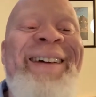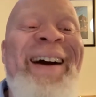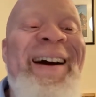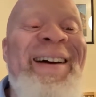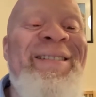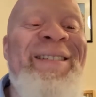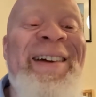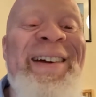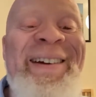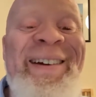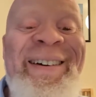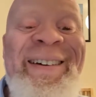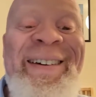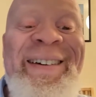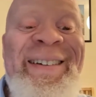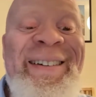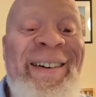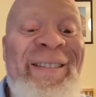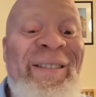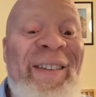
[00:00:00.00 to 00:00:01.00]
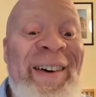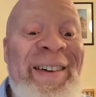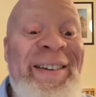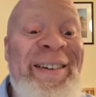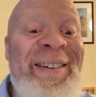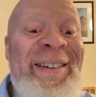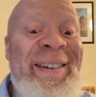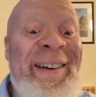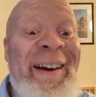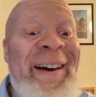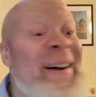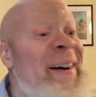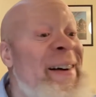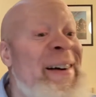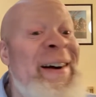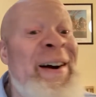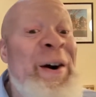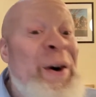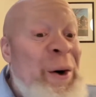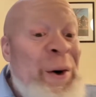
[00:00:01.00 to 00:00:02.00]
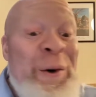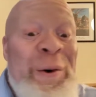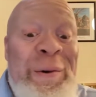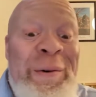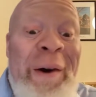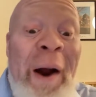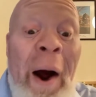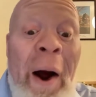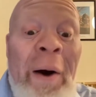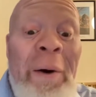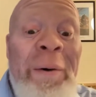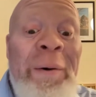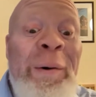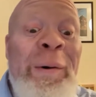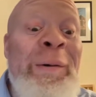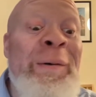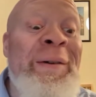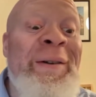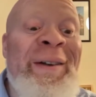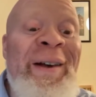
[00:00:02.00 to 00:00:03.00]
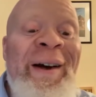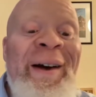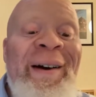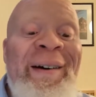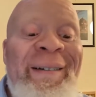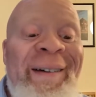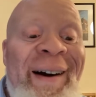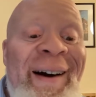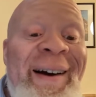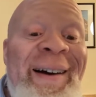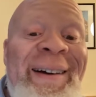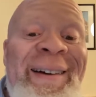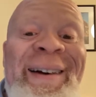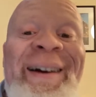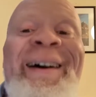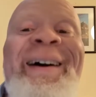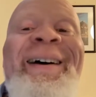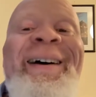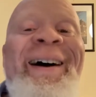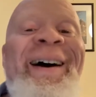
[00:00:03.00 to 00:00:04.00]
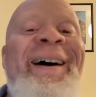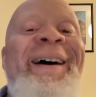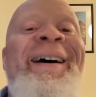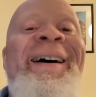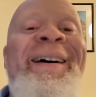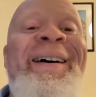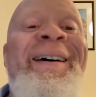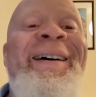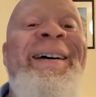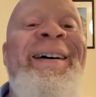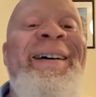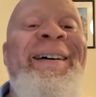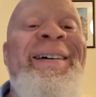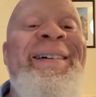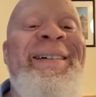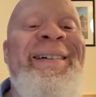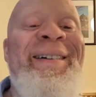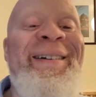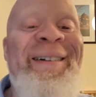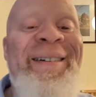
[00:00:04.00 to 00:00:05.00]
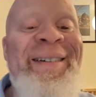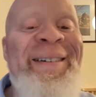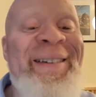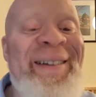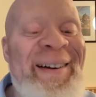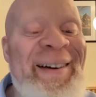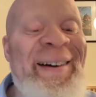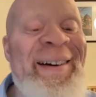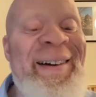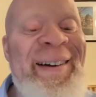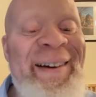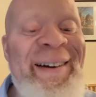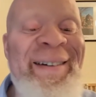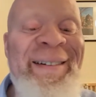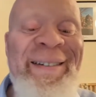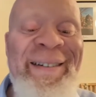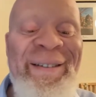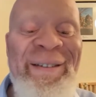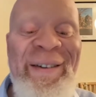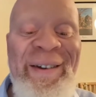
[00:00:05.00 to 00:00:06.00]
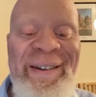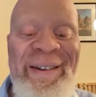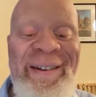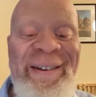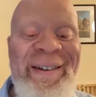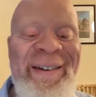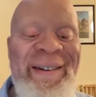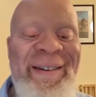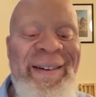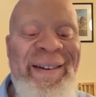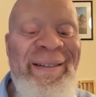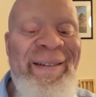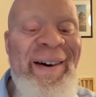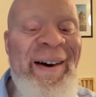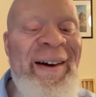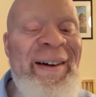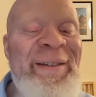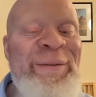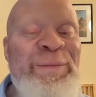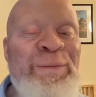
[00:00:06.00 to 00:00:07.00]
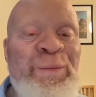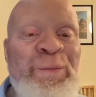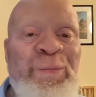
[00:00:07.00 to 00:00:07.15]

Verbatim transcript: Maybe God is a monster. Who knows, right? Uh, Godzilla, King of the Monsters, right?